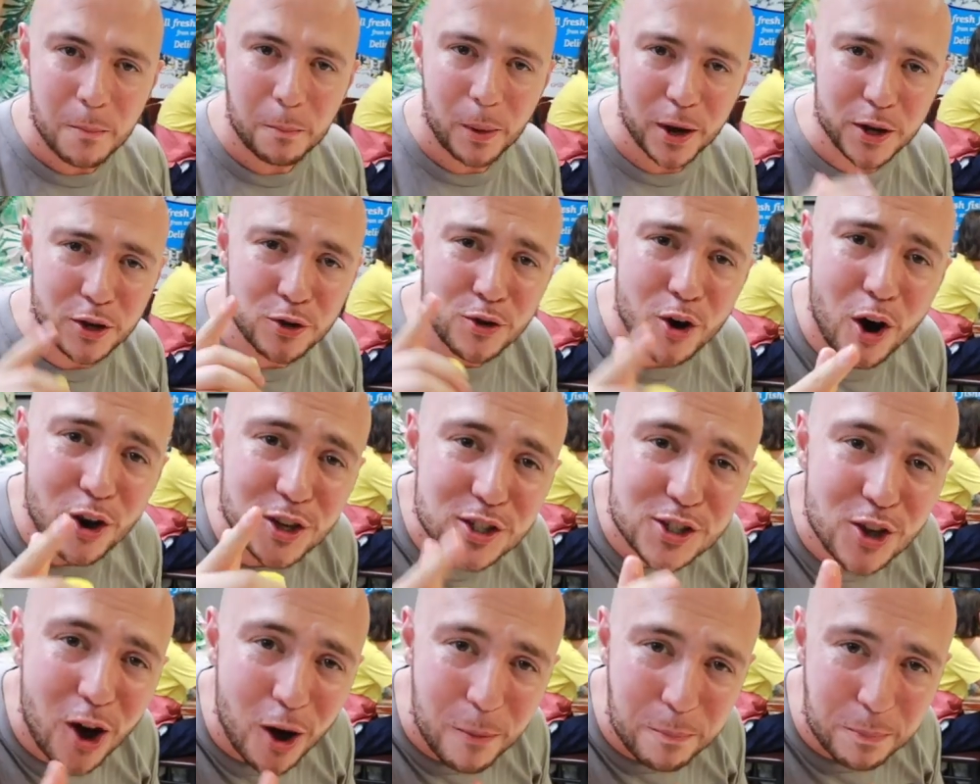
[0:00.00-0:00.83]
But you know
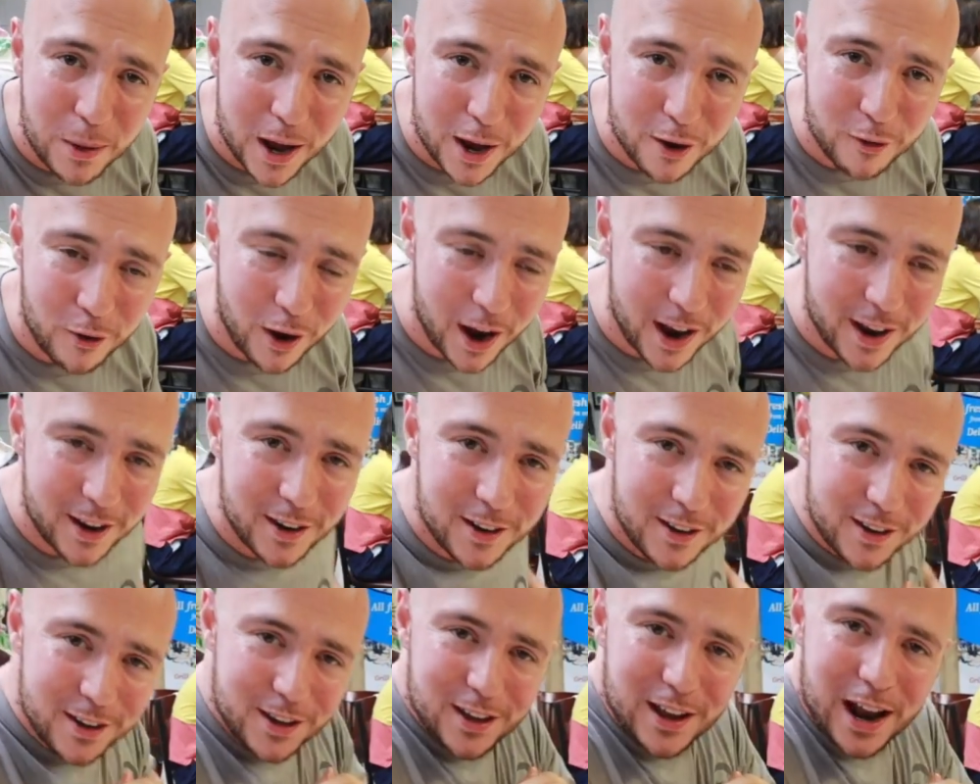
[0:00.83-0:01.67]
Salt Bae, right?
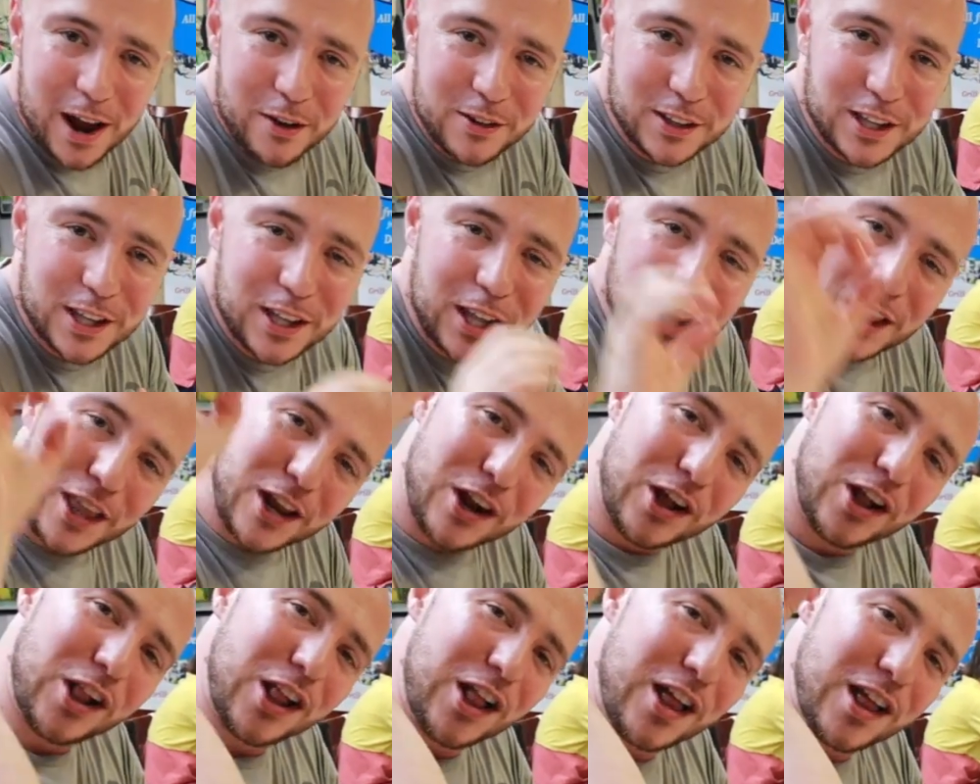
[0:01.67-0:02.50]
How you did the
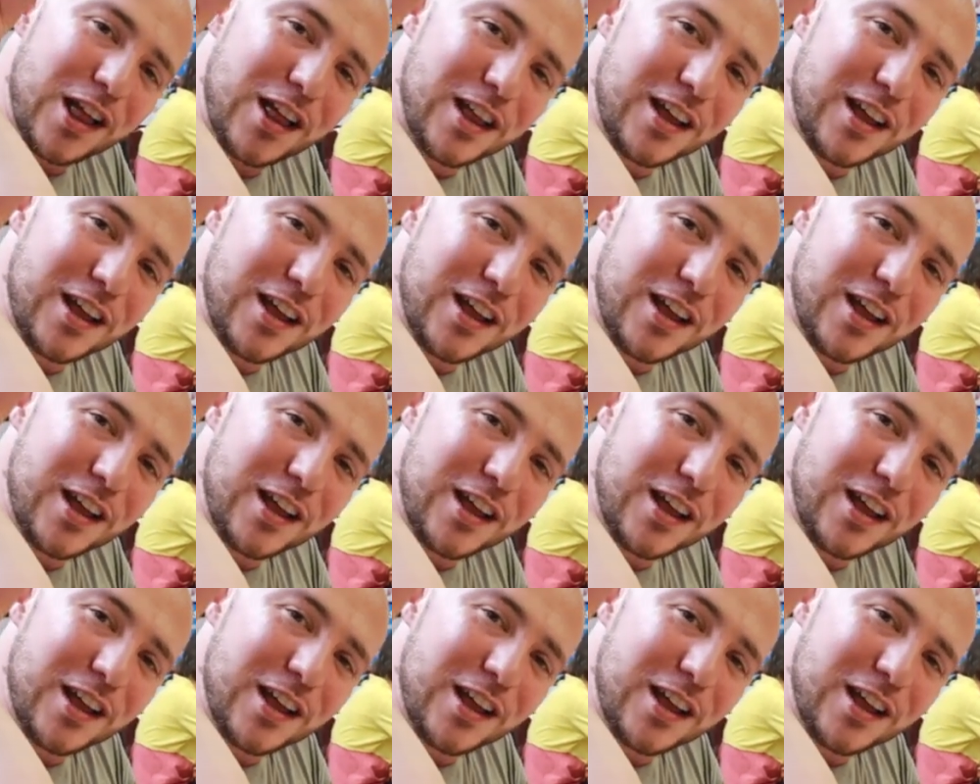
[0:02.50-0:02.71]
little